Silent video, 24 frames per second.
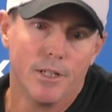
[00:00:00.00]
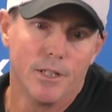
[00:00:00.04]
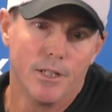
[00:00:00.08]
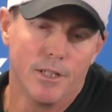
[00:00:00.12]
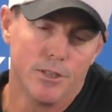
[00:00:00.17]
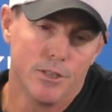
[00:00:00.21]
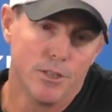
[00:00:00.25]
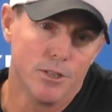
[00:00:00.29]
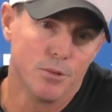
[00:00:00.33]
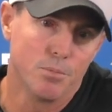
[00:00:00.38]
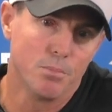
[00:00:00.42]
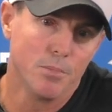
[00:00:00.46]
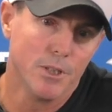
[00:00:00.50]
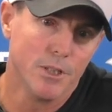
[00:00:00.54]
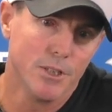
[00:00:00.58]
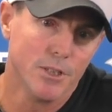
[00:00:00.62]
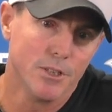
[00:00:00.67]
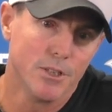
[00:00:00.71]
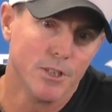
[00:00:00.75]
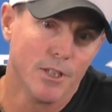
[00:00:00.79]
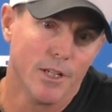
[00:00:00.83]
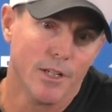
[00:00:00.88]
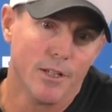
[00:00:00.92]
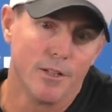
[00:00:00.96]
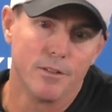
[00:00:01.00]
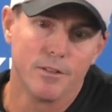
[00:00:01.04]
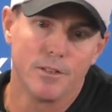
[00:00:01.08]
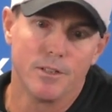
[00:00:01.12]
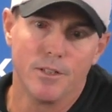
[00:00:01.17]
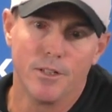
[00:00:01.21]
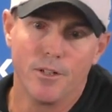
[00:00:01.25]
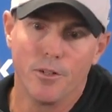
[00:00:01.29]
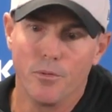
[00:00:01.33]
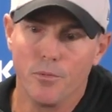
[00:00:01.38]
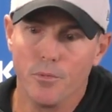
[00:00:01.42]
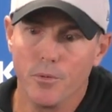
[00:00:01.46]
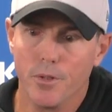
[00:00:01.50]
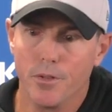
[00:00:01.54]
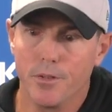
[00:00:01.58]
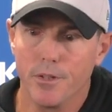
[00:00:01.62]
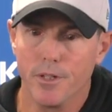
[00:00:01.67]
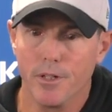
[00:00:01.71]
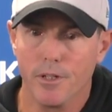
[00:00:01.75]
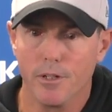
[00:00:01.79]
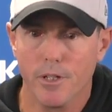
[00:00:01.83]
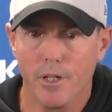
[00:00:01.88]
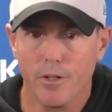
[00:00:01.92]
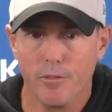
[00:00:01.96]
It just means that you know, with
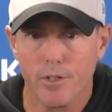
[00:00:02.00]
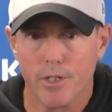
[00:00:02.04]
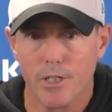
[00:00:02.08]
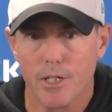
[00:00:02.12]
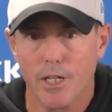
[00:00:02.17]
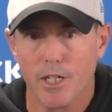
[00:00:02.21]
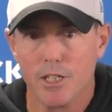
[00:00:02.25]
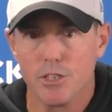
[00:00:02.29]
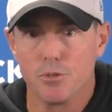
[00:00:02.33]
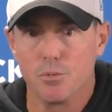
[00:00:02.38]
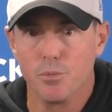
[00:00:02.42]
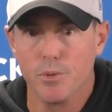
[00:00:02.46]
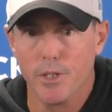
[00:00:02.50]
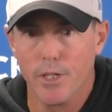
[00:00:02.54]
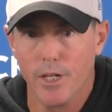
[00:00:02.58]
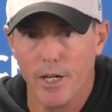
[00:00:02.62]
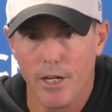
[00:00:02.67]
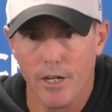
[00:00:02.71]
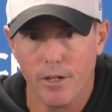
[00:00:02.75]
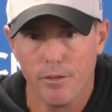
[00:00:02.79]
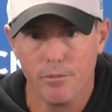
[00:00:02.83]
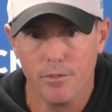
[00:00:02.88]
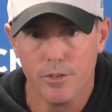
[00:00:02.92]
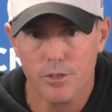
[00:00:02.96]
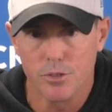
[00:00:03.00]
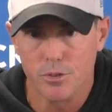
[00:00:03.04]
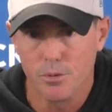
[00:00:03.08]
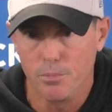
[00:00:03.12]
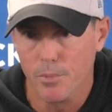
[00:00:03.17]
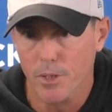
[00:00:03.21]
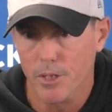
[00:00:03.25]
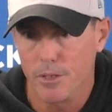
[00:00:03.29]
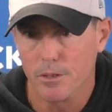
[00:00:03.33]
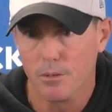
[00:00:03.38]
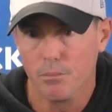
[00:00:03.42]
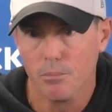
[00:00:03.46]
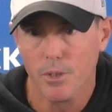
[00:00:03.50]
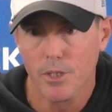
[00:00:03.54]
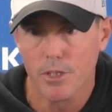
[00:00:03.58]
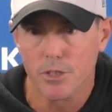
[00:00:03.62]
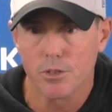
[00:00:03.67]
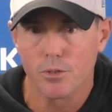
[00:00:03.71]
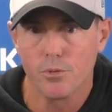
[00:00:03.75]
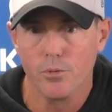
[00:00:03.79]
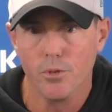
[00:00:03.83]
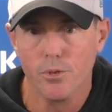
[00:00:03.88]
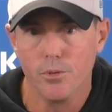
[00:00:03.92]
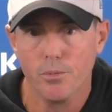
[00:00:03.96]
the 11 guys we have, this will make the
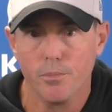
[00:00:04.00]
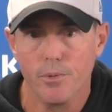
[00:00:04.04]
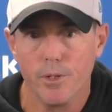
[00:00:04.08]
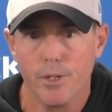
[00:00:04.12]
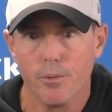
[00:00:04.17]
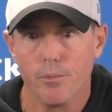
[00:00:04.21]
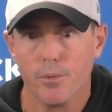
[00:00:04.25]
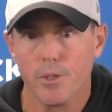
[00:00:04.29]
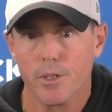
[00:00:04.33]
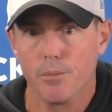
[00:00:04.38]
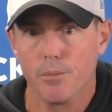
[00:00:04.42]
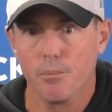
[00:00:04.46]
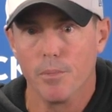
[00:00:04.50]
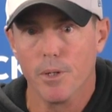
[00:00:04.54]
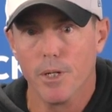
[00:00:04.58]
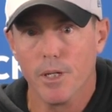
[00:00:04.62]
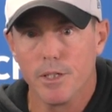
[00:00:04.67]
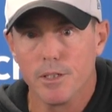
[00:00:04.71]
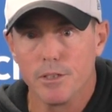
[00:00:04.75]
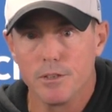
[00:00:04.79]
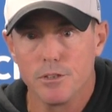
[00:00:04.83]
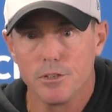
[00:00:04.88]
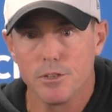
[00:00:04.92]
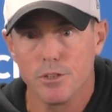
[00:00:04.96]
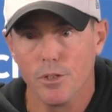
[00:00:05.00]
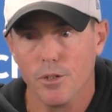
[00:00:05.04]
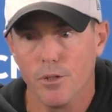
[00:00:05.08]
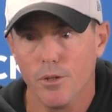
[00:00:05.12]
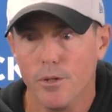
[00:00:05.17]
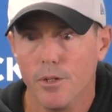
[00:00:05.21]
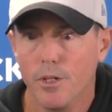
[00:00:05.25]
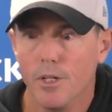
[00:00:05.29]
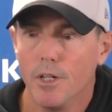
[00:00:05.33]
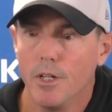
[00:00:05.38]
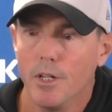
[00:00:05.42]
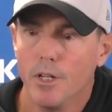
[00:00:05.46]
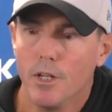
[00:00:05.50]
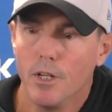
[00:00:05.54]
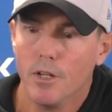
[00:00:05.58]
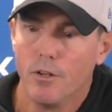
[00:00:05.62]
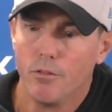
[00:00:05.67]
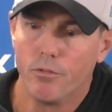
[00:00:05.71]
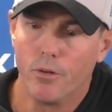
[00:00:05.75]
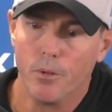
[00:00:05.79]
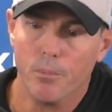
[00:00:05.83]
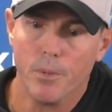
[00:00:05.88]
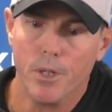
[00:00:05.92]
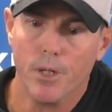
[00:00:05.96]
best group that we make. So,
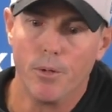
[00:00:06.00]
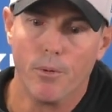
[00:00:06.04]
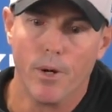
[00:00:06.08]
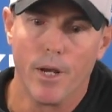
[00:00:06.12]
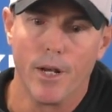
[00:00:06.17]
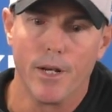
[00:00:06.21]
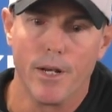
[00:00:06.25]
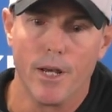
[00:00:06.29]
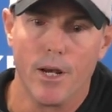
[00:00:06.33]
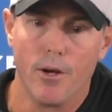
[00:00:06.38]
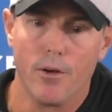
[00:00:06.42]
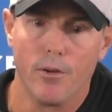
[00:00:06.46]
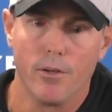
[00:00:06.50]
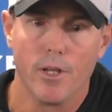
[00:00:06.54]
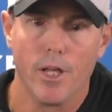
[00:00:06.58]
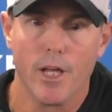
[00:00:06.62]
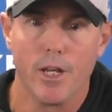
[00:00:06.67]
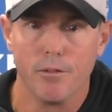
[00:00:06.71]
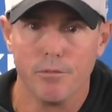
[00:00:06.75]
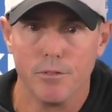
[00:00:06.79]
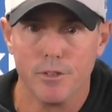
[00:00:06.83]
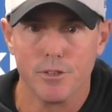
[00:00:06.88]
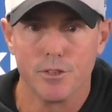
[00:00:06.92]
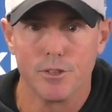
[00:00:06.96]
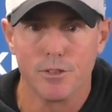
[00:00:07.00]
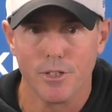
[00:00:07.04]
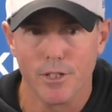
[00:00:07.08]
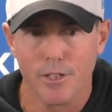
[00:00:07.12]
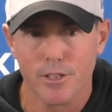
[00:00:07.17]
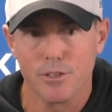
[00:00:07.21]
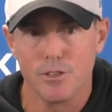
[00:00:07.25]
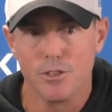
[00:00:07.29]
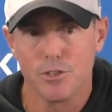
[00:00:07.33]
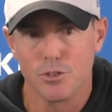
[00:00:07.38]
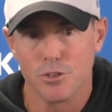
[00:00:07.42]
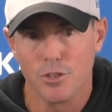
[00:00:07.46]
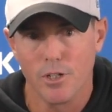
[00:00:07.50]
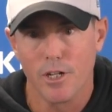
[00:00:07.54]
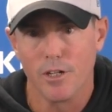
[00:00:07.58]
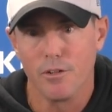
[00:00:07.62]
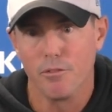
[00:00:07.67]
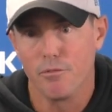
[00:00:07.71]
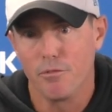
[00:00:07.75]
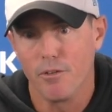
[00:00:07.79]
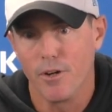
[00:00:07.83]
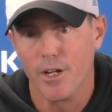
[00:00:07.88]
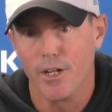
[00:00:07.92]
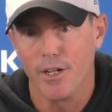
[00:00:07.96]
for me right now, a lot of it's like just trying
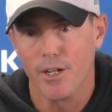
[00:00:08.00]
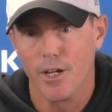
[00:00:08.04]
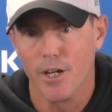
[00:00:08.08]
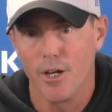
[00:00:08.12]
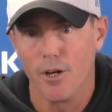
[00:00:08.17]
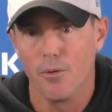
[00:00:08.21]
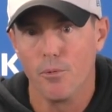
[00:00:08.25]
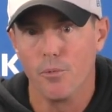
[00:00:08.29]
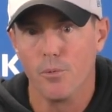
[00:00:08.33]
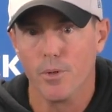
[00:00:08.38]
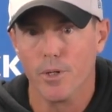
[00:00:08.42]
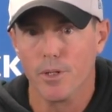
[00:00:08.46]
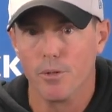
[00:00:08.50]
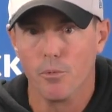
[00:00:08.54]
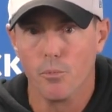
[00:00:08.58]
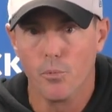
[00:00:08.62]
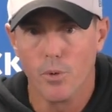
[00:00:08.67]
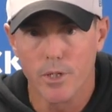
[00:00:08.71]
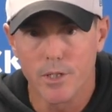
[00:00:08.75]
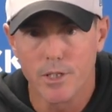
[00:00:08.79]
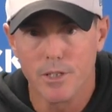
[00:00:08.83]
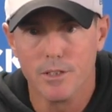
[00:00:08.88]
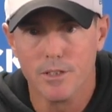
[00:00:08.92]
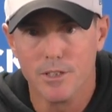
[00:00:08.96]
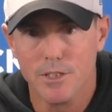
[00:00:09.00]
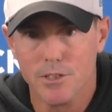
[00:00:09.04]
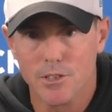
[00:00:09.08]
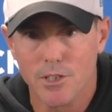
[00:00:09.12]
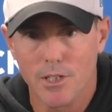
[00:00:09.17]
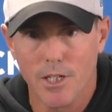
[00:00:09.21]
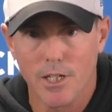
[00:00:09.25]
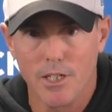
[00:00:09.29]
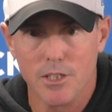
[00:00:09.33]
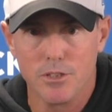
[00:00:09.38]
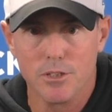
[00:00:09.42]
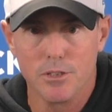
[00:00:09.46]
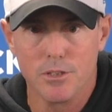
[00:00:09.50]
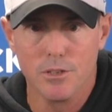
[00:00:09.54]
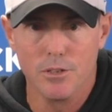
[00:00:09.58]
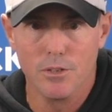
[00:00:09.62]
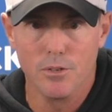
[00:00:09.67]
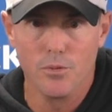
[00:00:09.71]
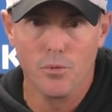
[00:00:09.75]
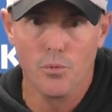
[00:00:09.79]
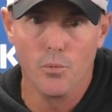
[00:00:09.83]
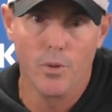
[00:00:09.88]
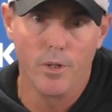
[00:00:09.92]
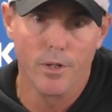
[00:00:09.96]
to find out what what can these guys
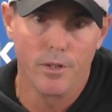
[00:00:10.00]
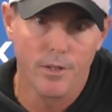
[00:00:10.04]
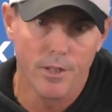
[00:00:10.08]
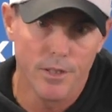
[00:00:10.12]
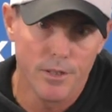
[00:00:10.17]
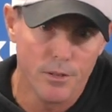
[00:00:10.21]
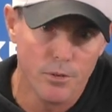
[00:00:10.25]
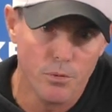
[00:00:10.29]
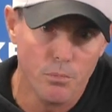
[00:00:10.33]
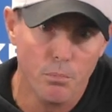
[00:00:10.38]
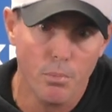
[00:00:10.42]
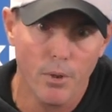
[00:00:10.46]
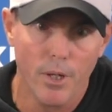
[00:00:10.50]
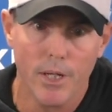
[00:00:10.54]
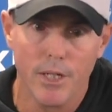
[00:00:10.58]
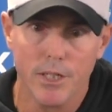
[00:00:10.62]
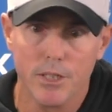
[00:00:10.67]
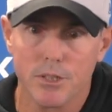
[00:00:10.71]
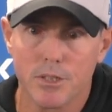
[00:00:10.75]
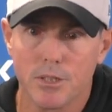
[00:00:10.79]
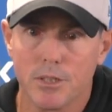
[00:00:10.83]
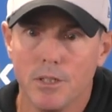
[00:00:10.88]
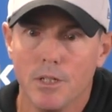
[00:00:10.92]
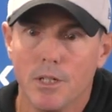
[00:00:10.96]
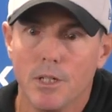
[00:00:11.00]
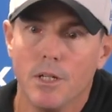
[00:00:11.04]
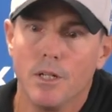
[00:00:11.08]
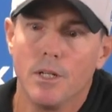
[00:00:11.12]
do? What do they do best?